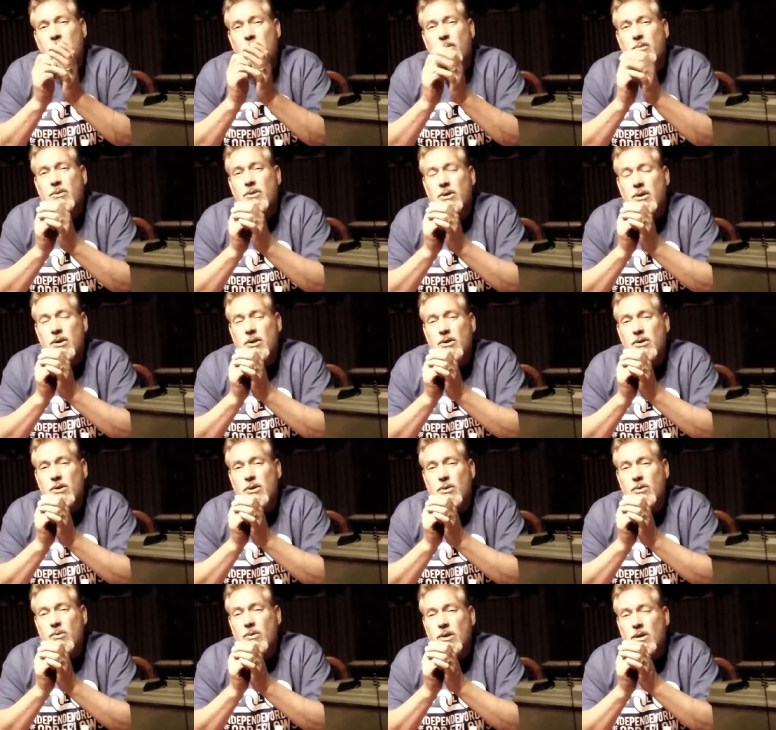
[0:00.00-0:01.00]
what I was going to
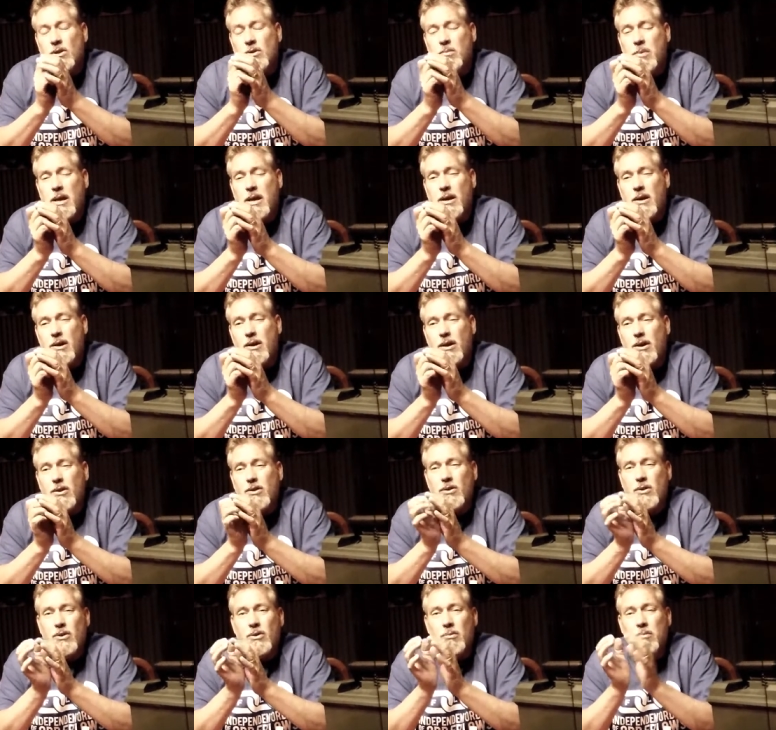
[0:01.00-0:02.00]
do is make
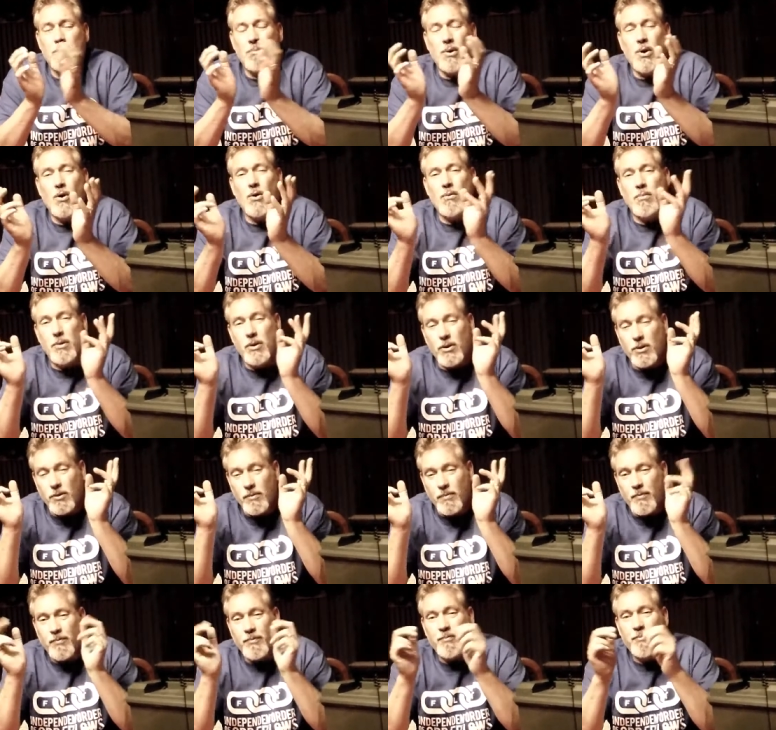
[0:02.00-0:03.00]
a little
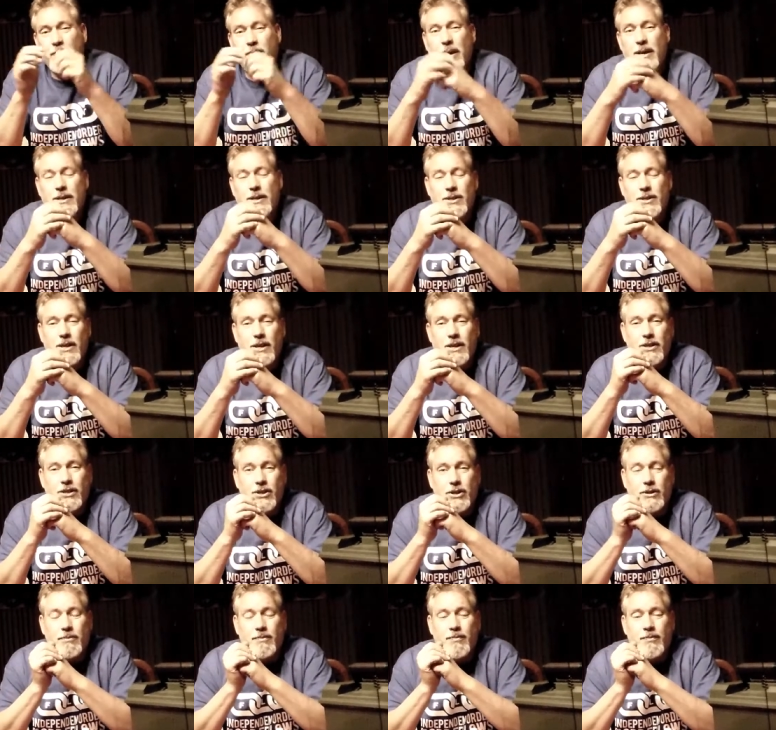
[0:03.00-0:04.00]
mobile base
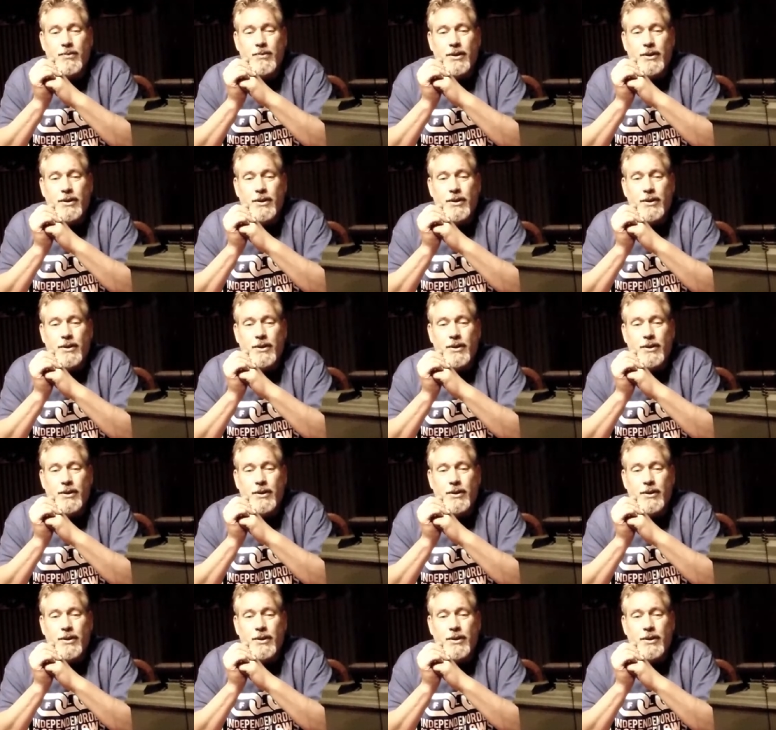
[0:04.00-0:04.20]
station.